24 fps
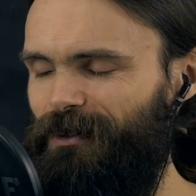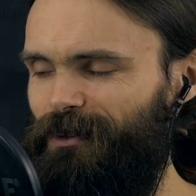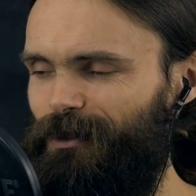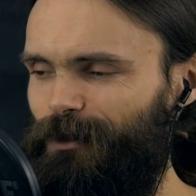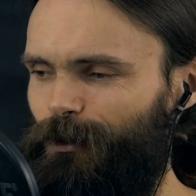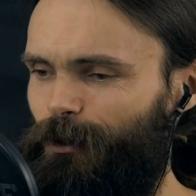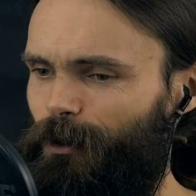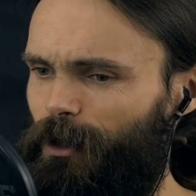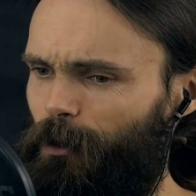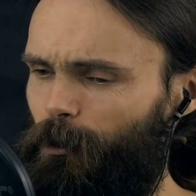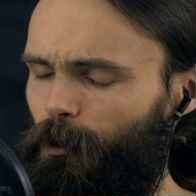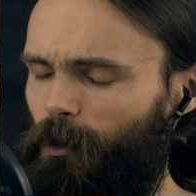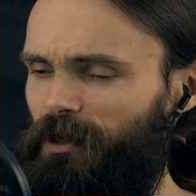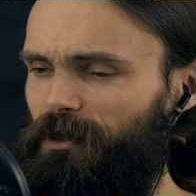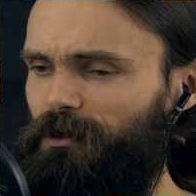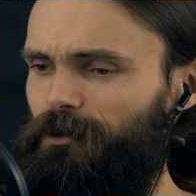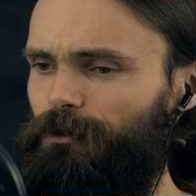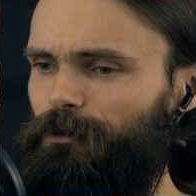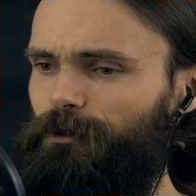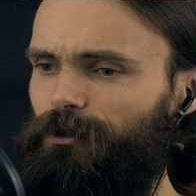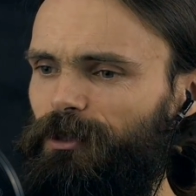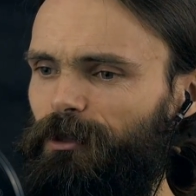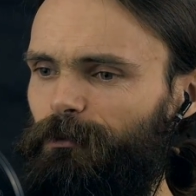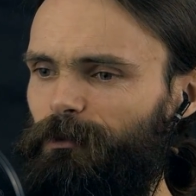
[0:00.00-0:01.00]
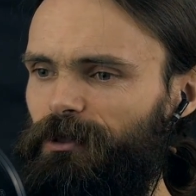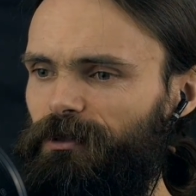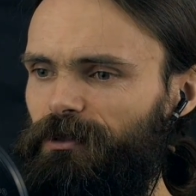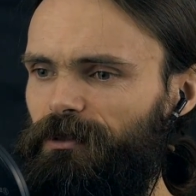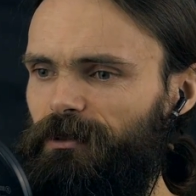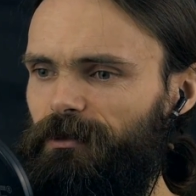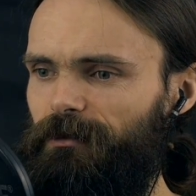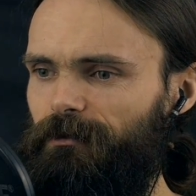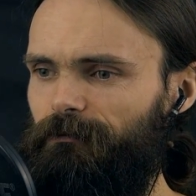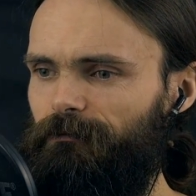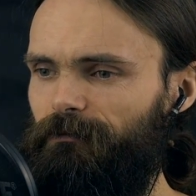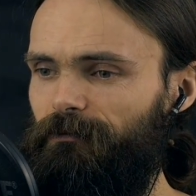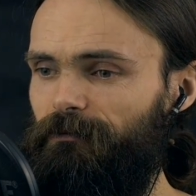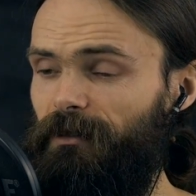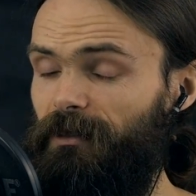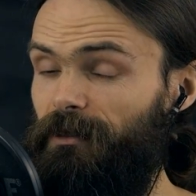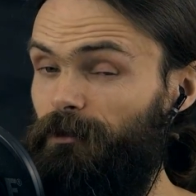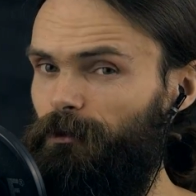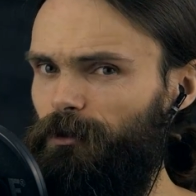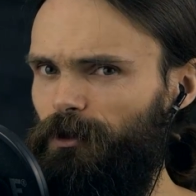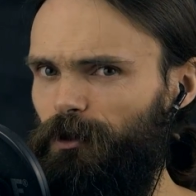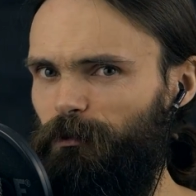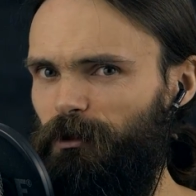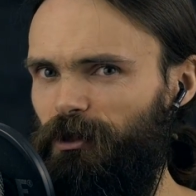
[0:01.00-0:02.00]
So I went to Germany, I
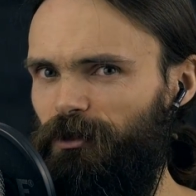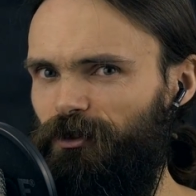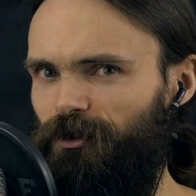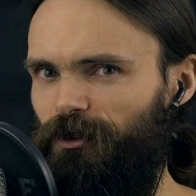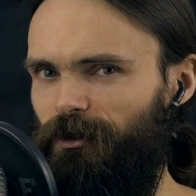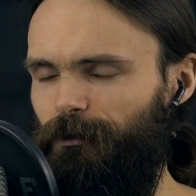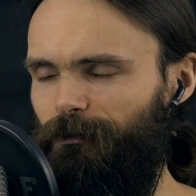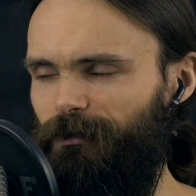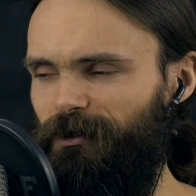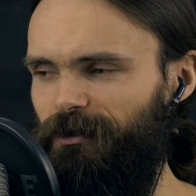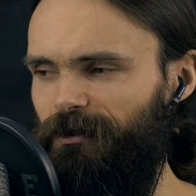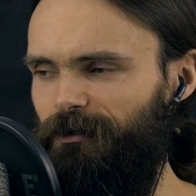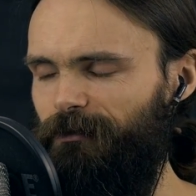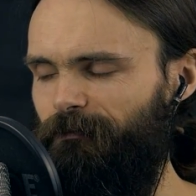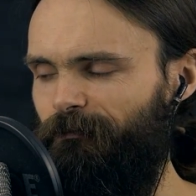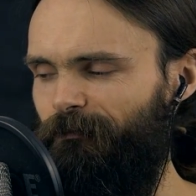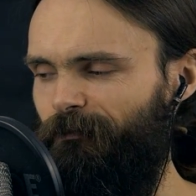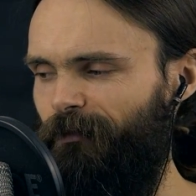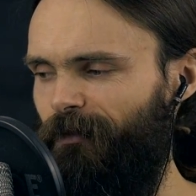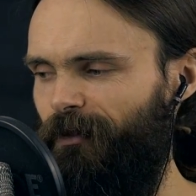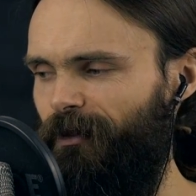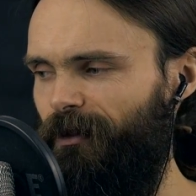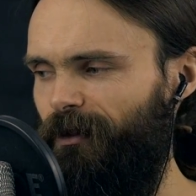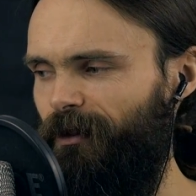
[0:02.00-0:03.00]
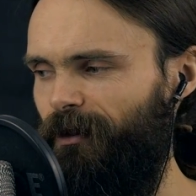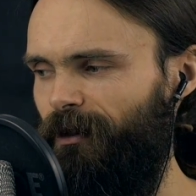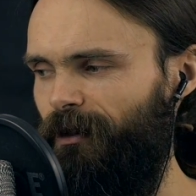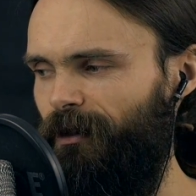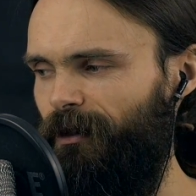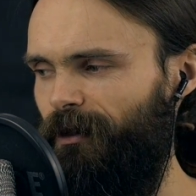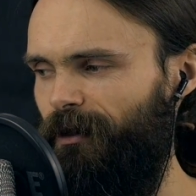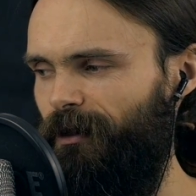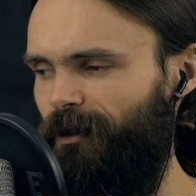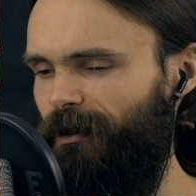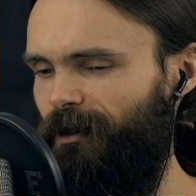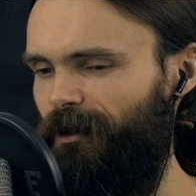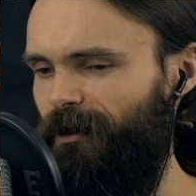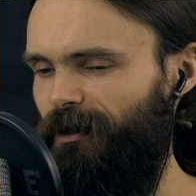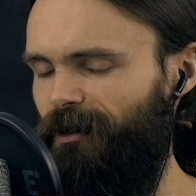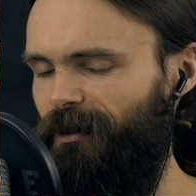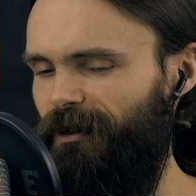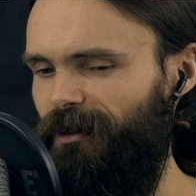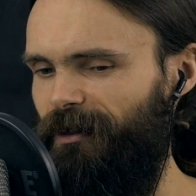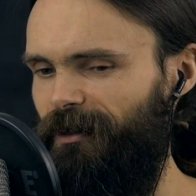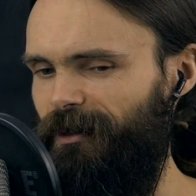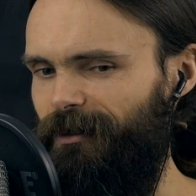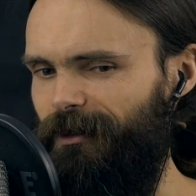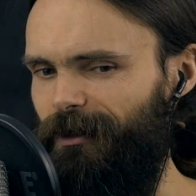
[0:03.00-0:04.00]
don't speak German,
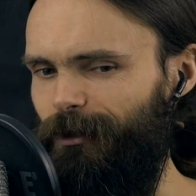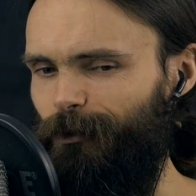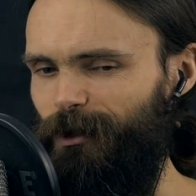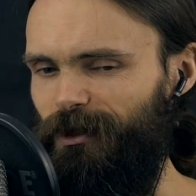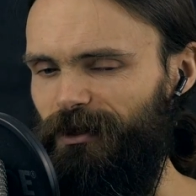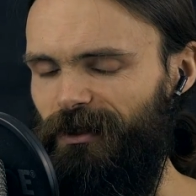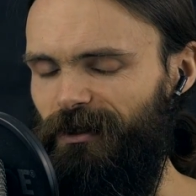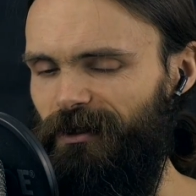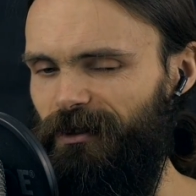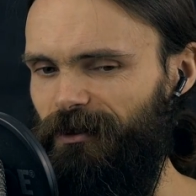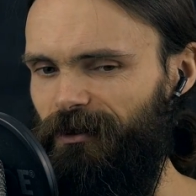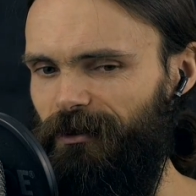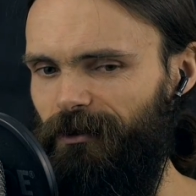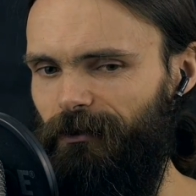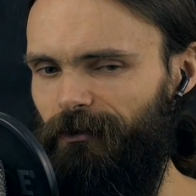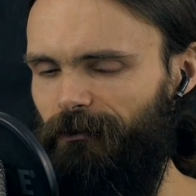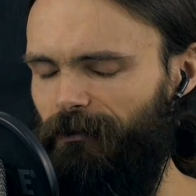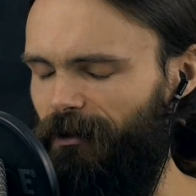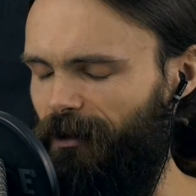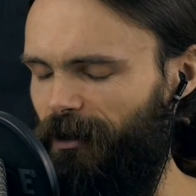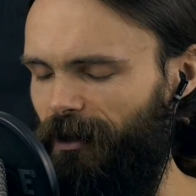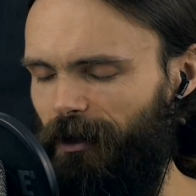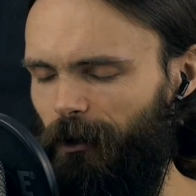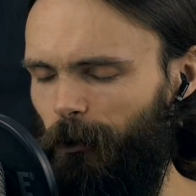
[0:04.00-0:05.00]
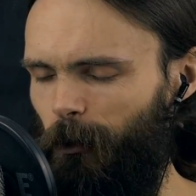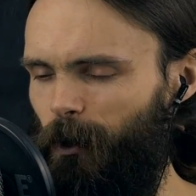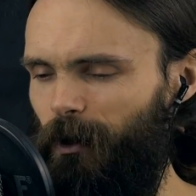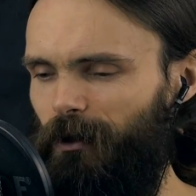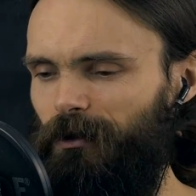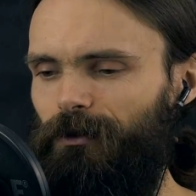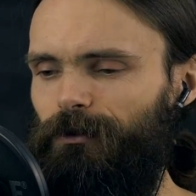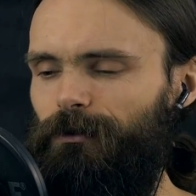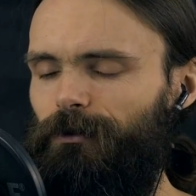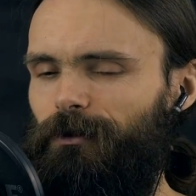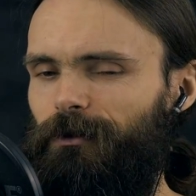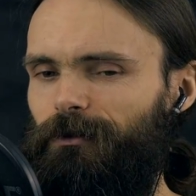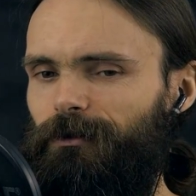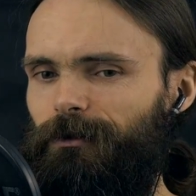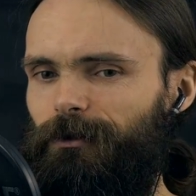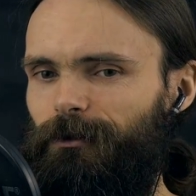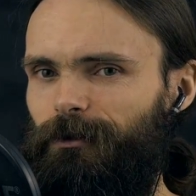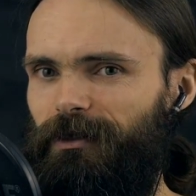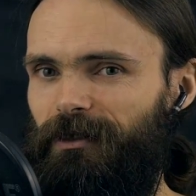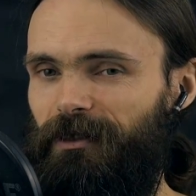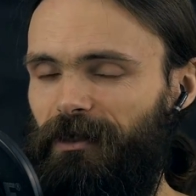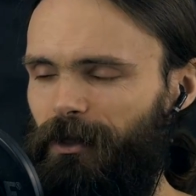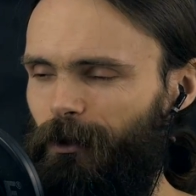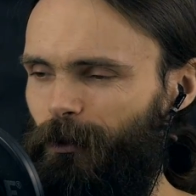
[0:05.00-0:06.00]
and I was like, I want to learn
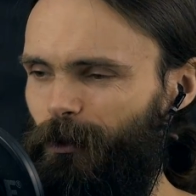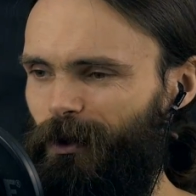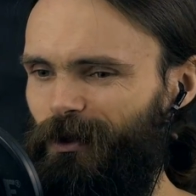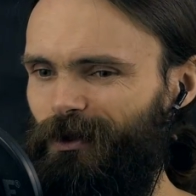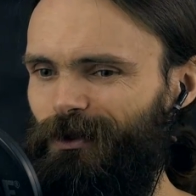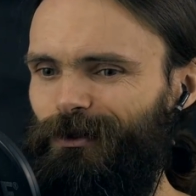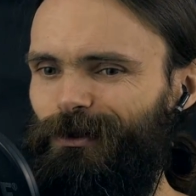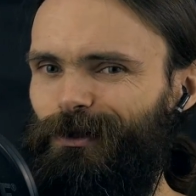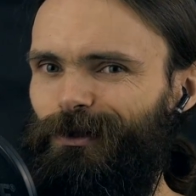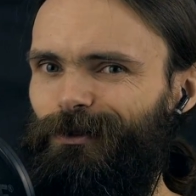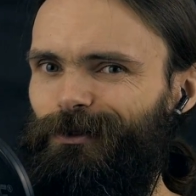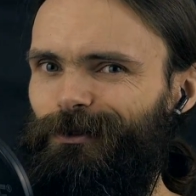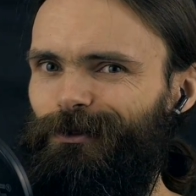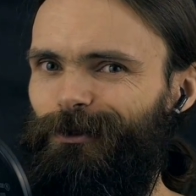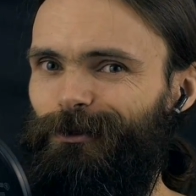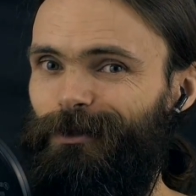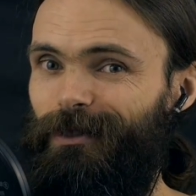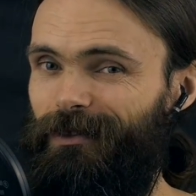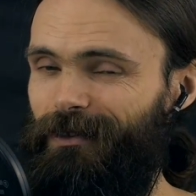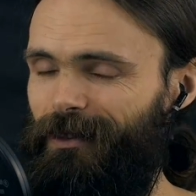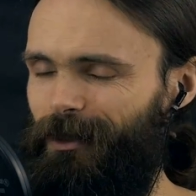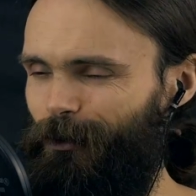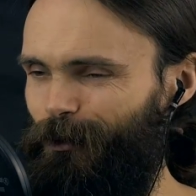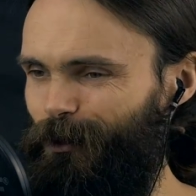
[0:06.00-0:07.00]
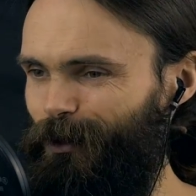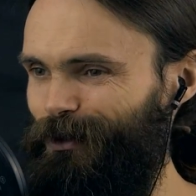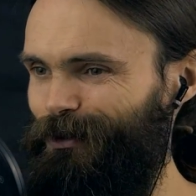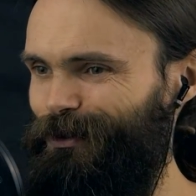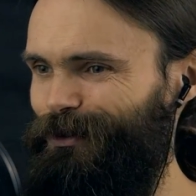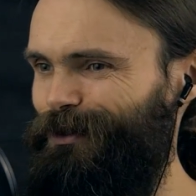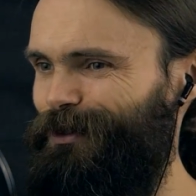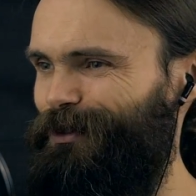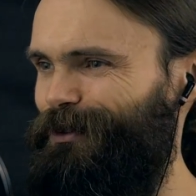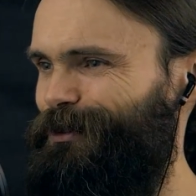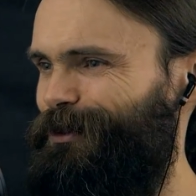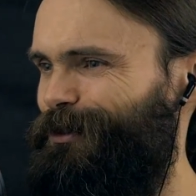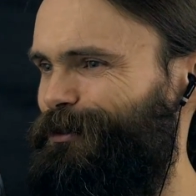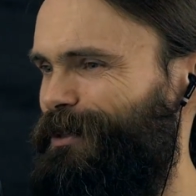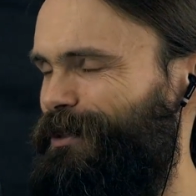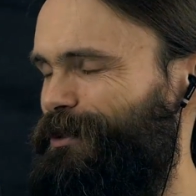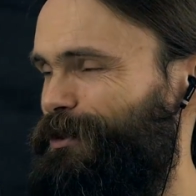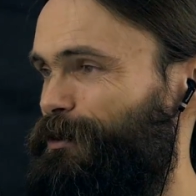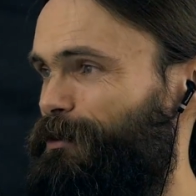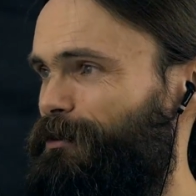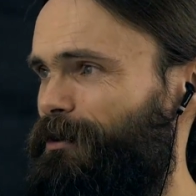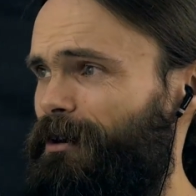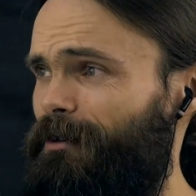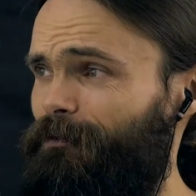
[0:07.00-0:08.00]
Korean, I want to learn Korean, I want to learn Korean.
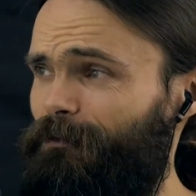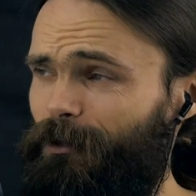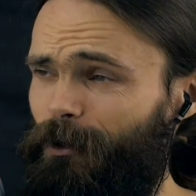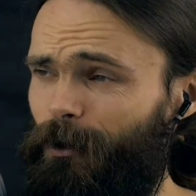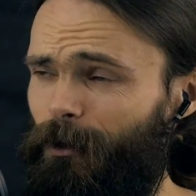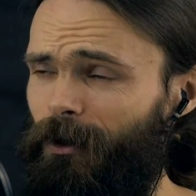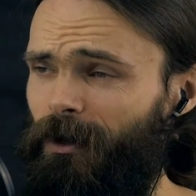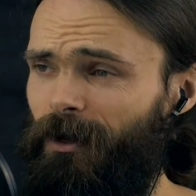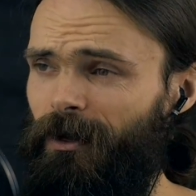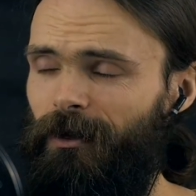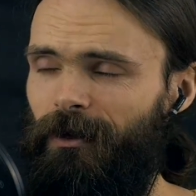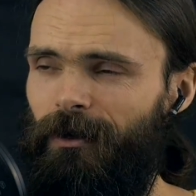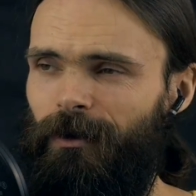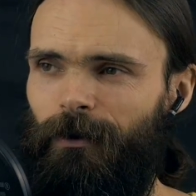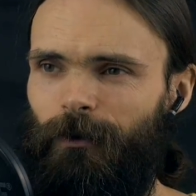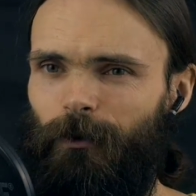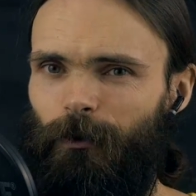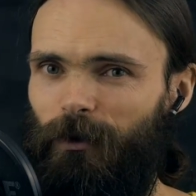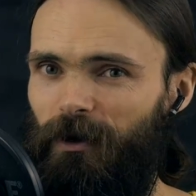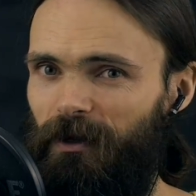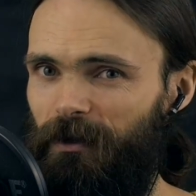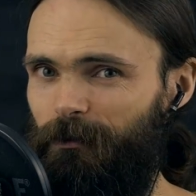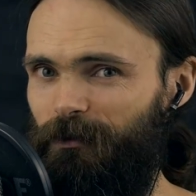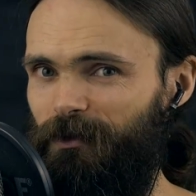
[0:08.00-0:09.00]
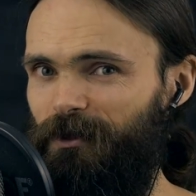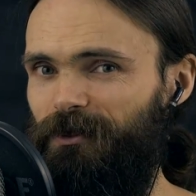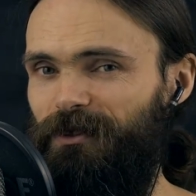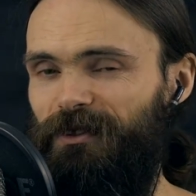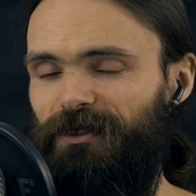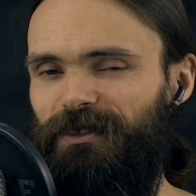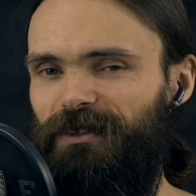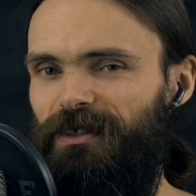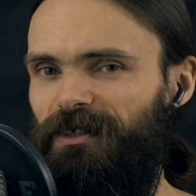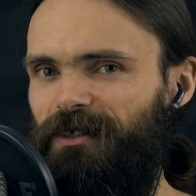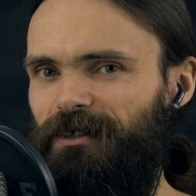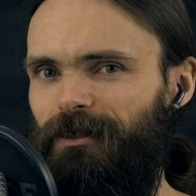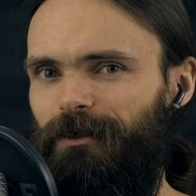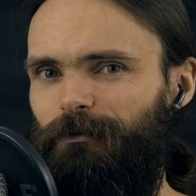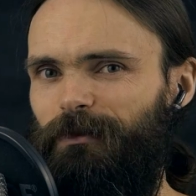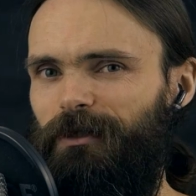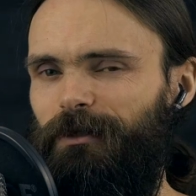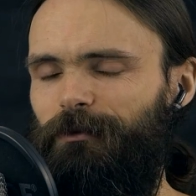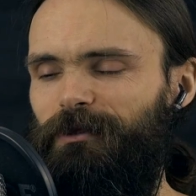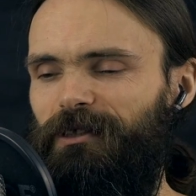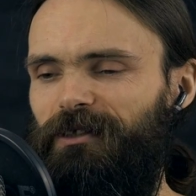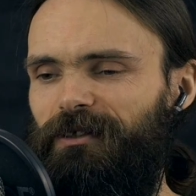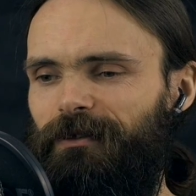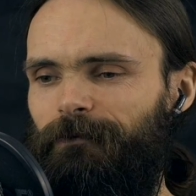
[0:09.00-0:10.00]
So after 1 month there
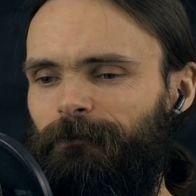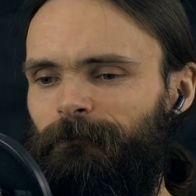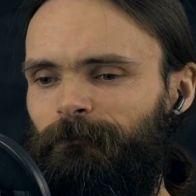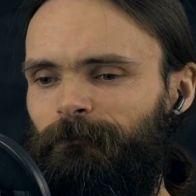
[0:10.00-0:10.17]
maybe,